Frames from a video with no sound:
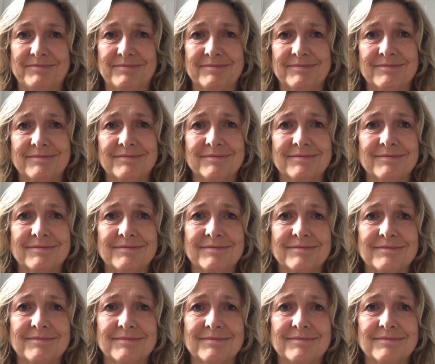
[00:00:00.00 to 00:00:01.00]

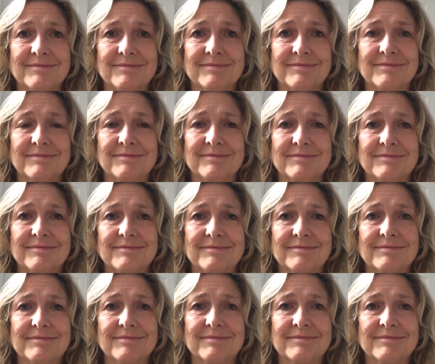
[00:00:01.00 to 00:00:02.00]

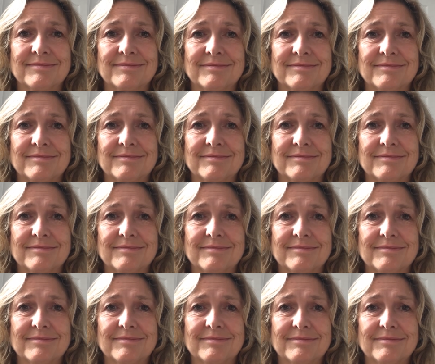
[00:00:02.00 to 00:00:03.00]

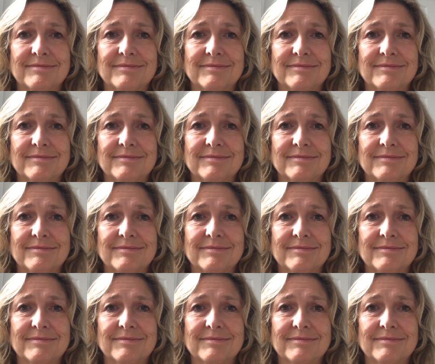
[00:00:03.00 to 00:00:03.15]
(no one is talking)